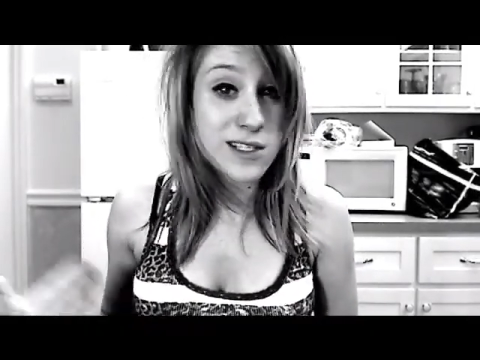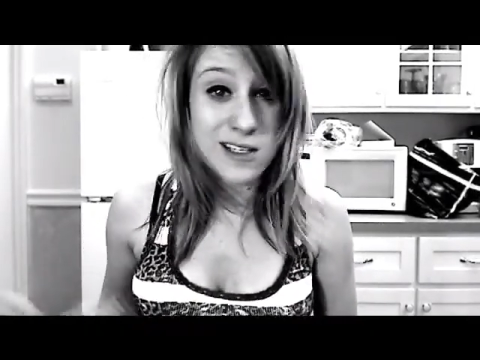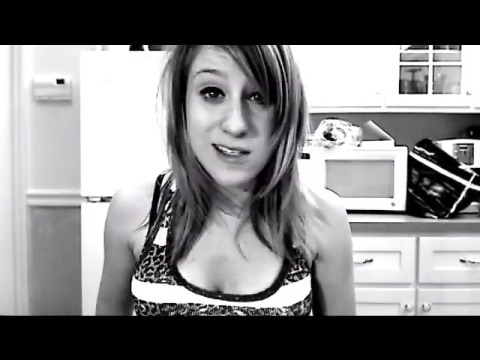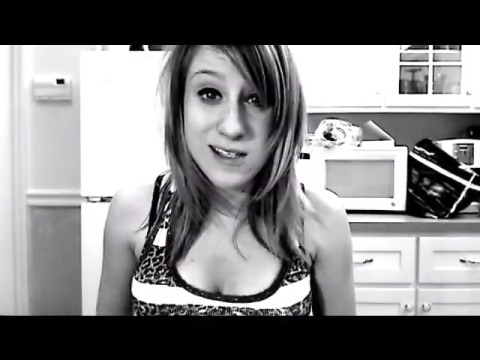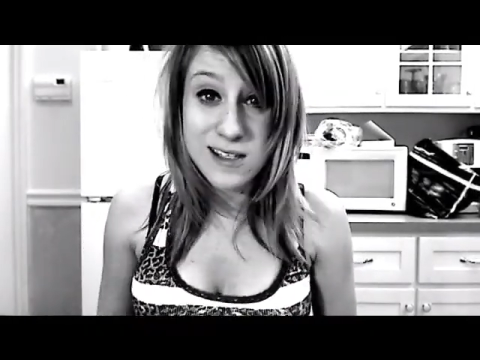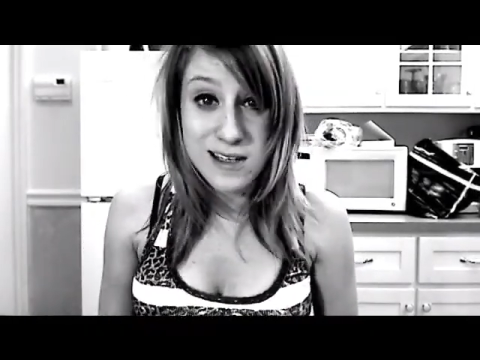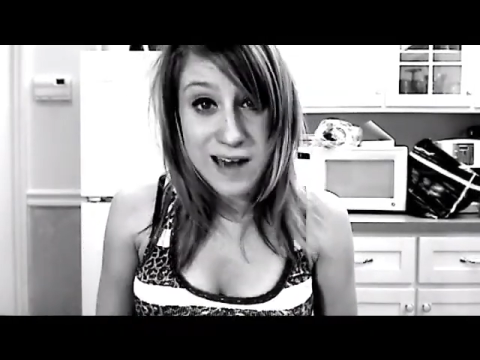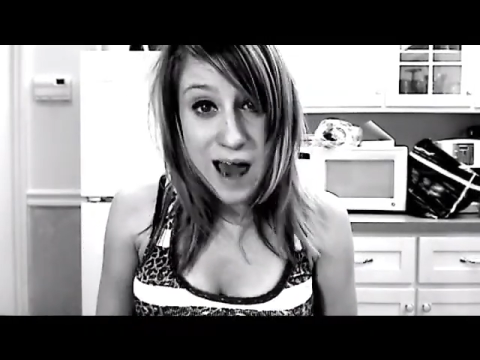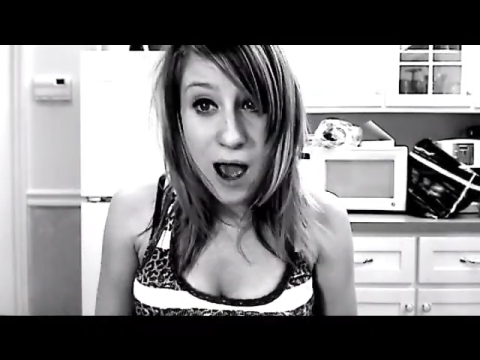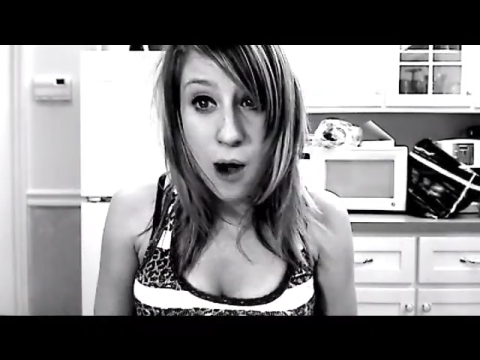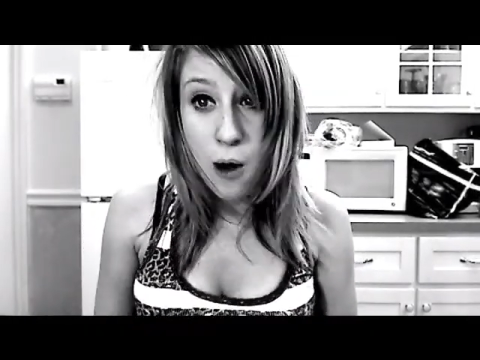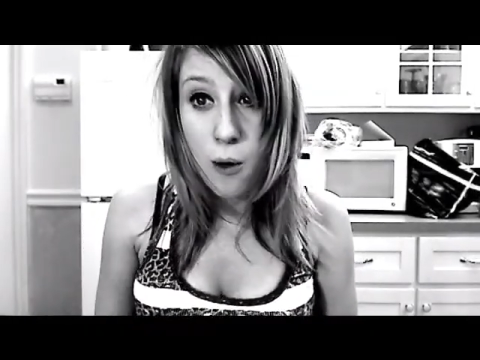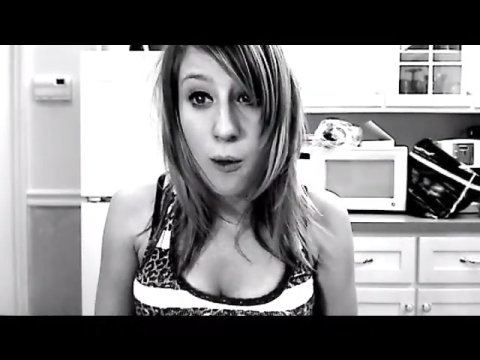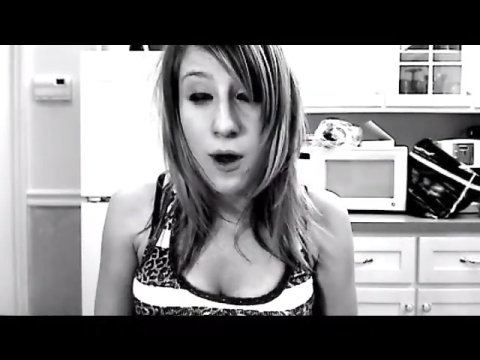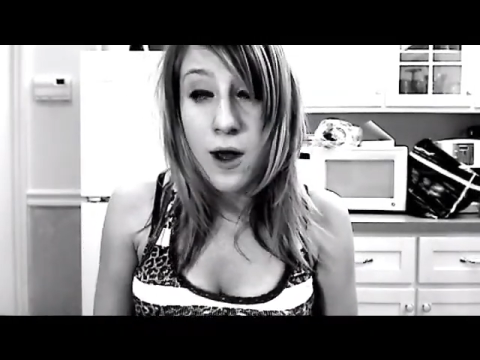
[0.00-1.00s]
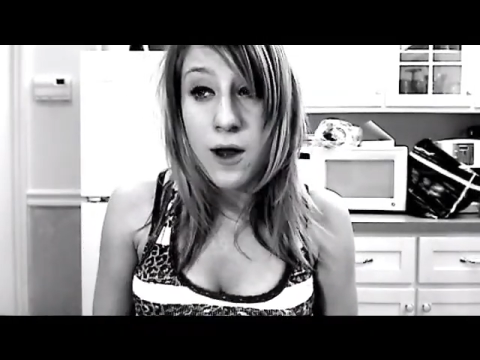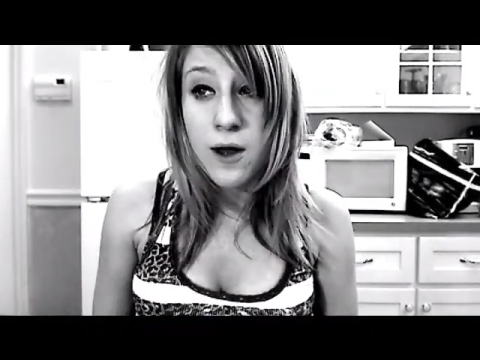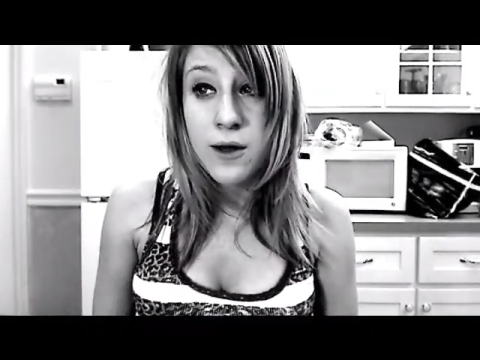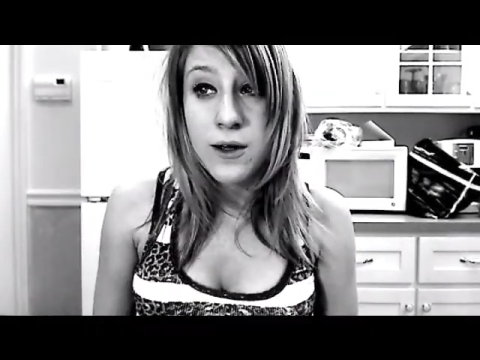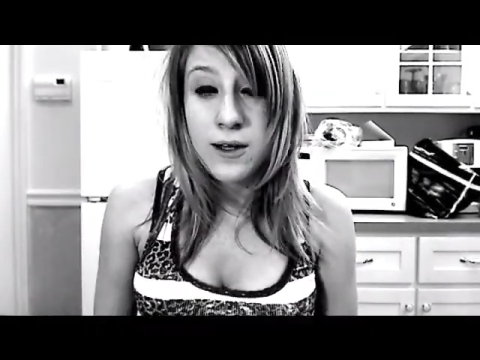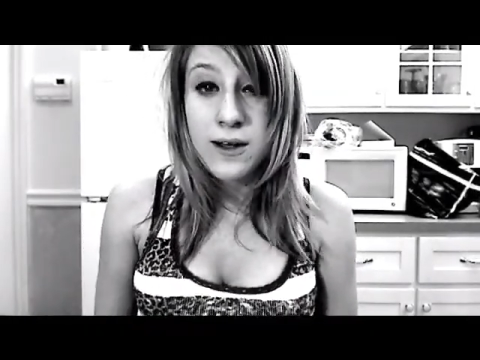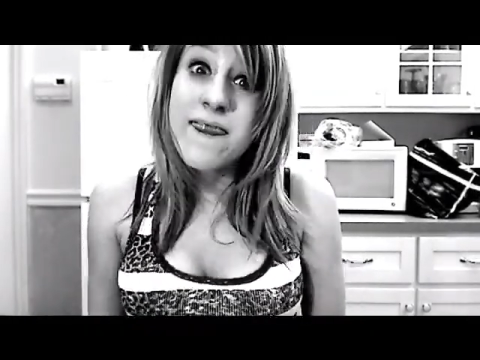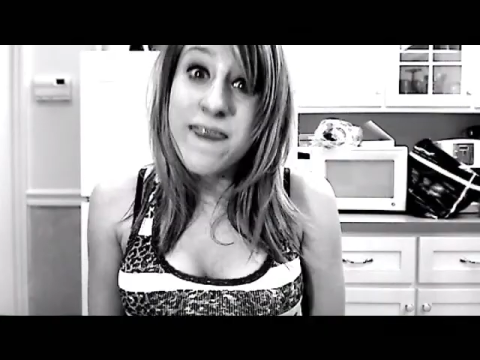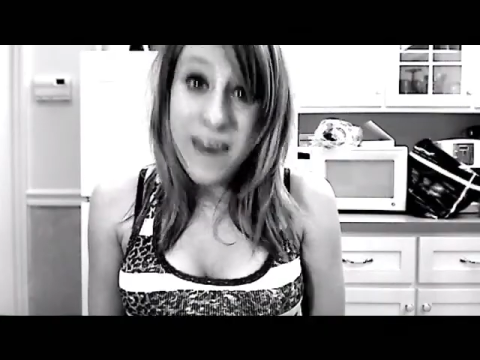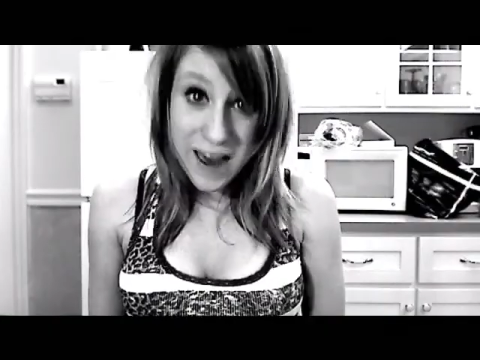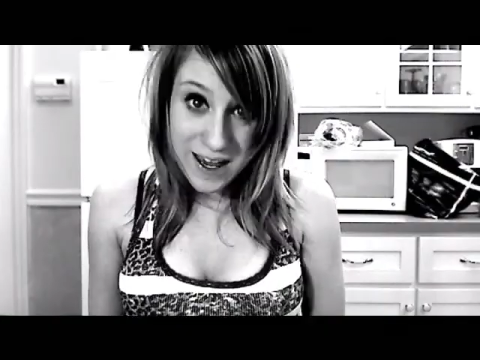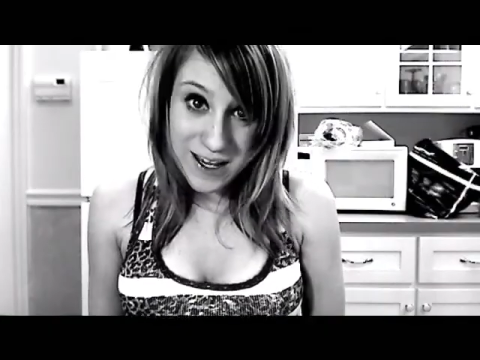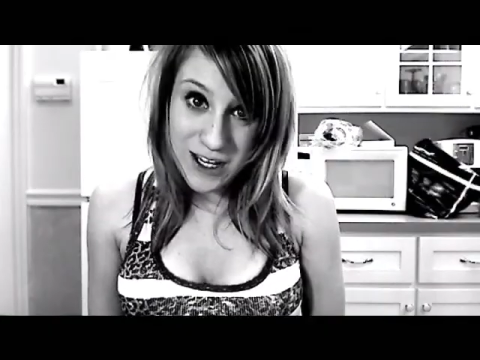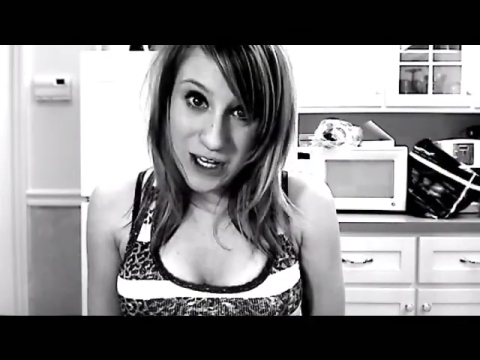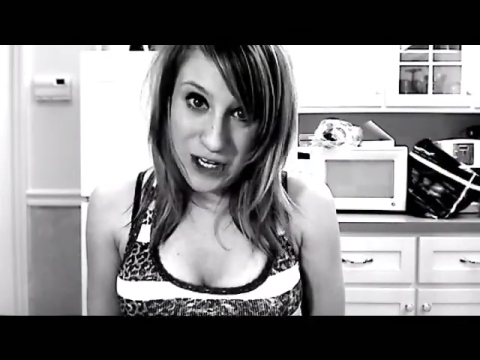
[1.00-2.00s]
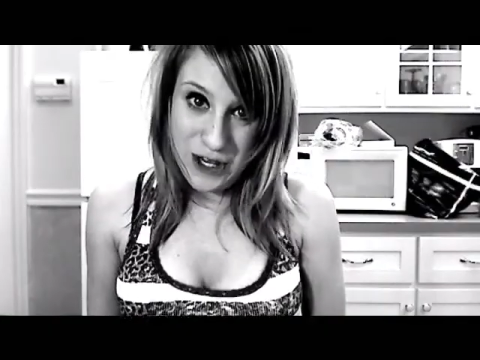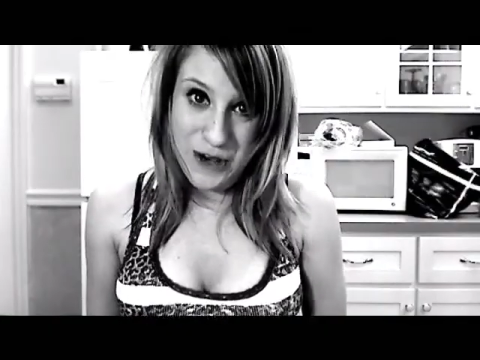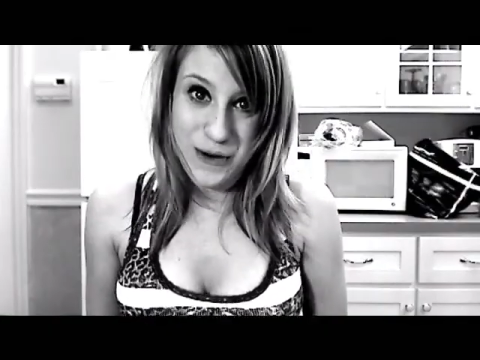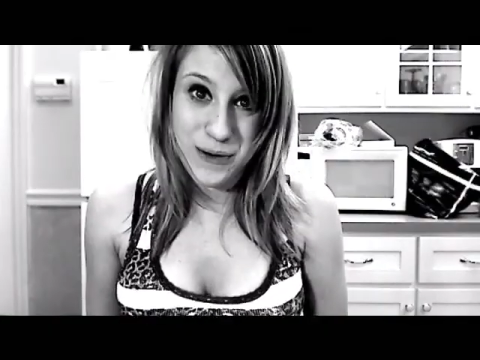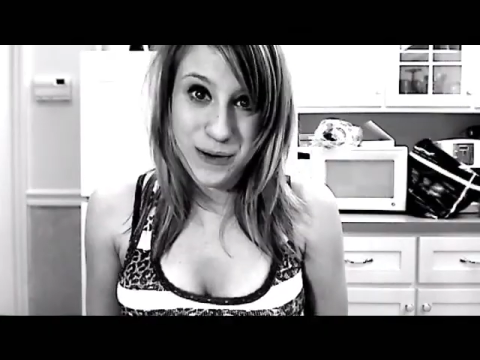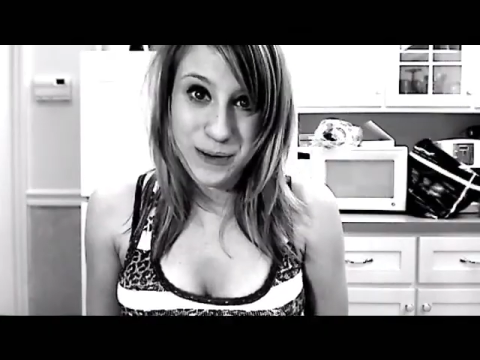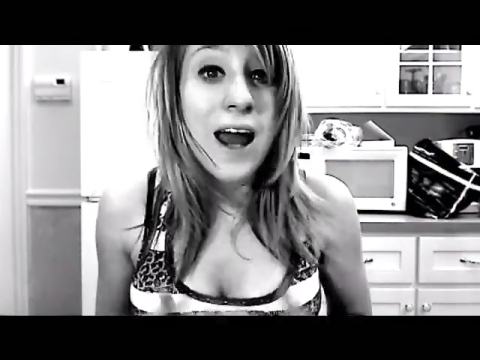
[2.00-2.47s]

since now, Thank you.